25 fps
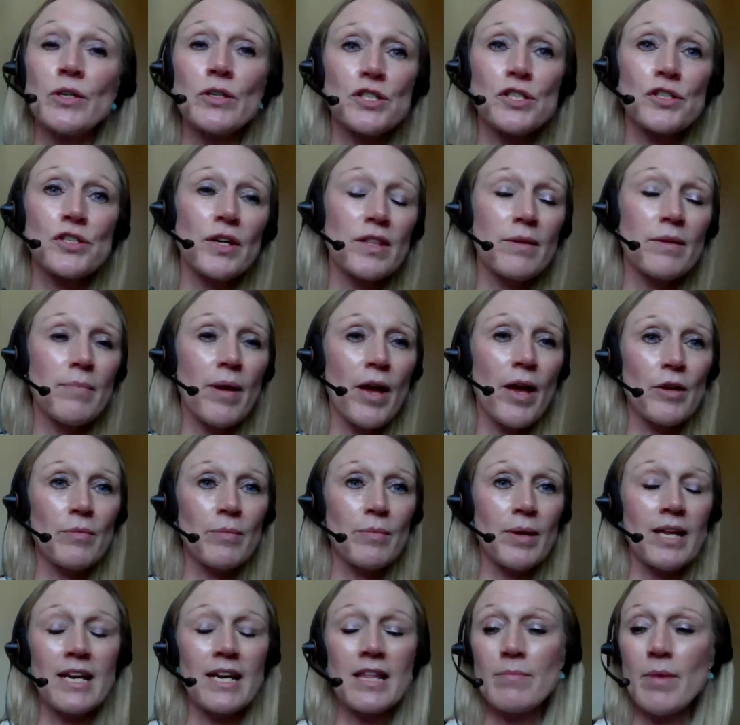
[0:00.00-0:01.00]
not sure at the
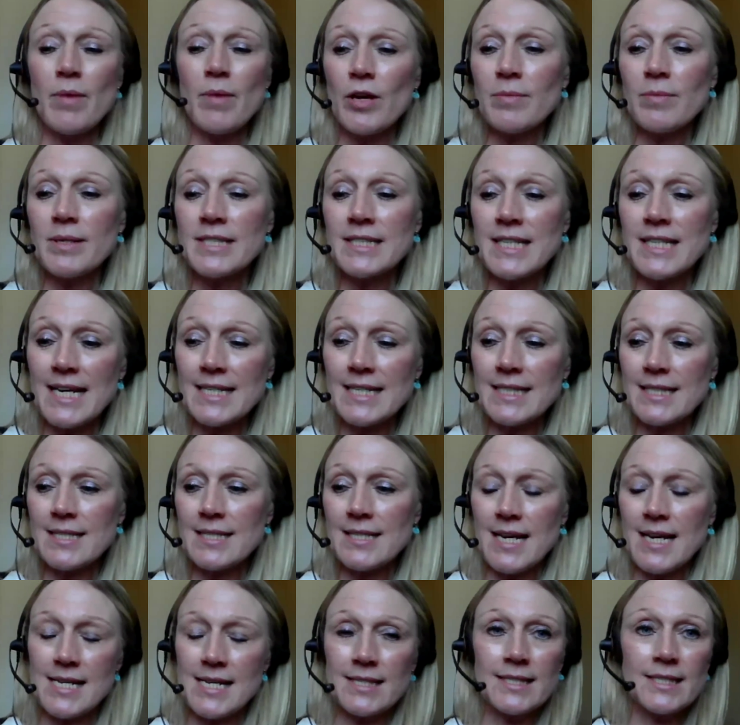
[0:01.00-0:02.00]
moment. At the moment, it
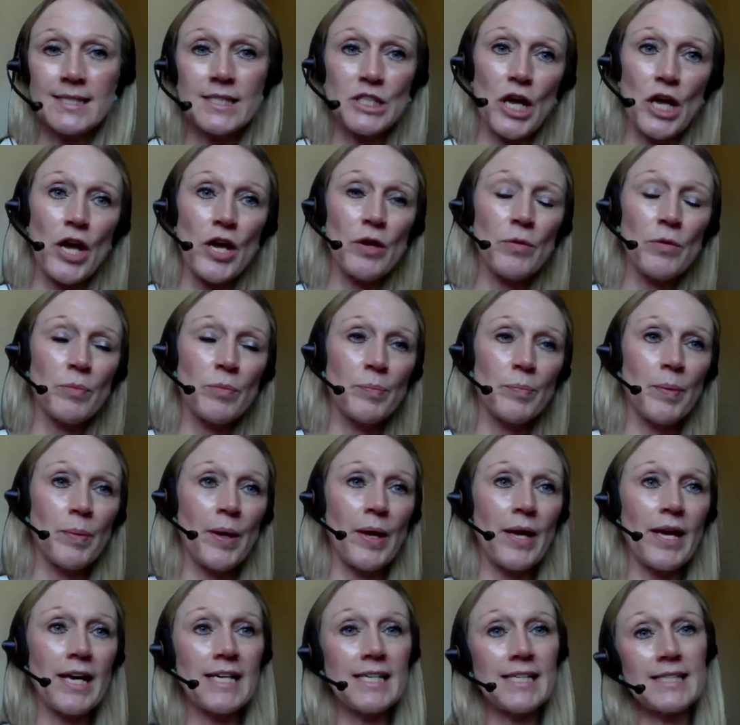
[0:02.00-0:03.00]
isn't in scope,
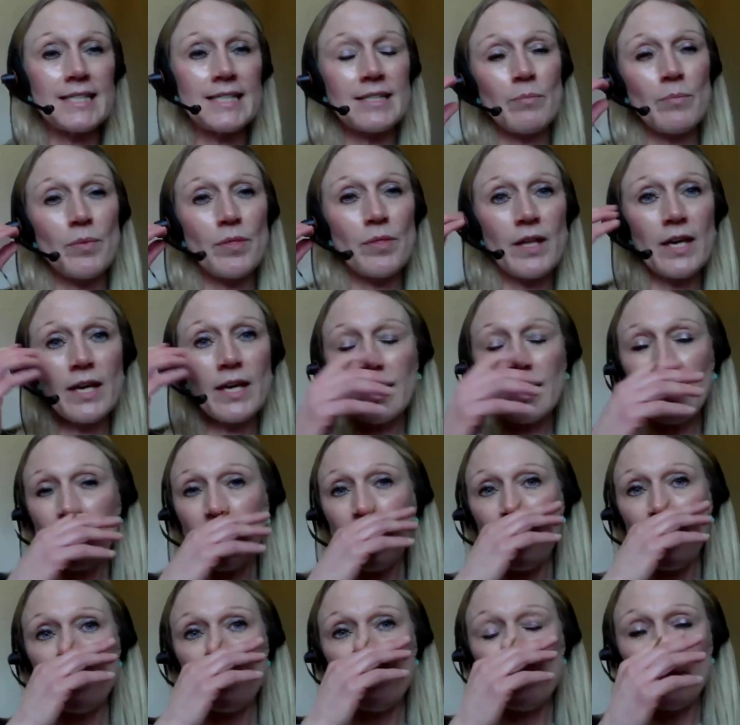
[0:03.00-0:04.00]
but it's
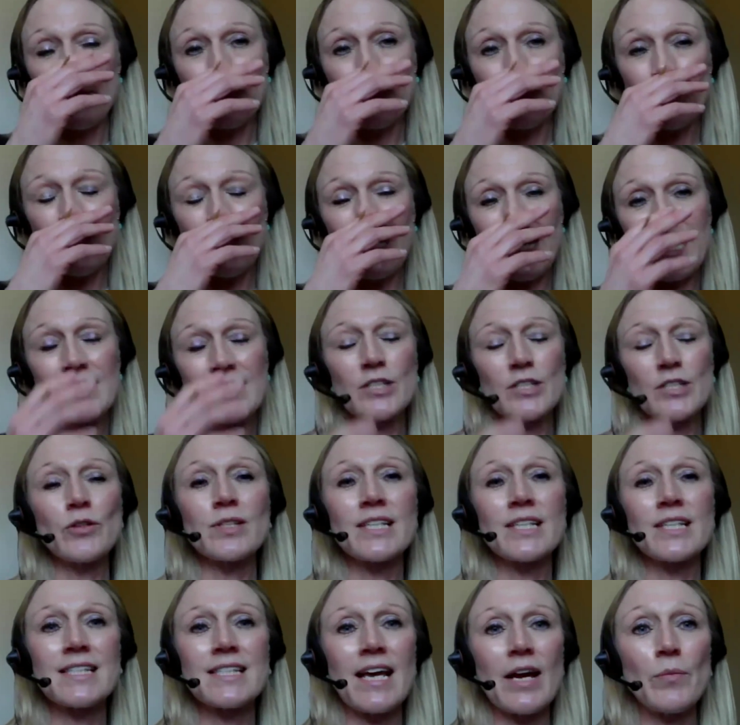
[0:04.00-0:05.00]
something, it's
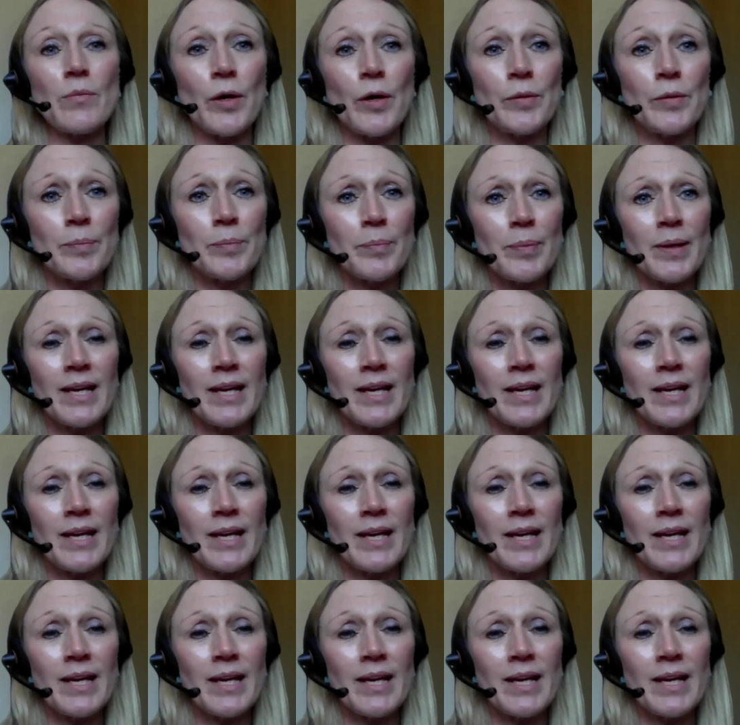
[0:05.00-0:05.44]
not to say it won't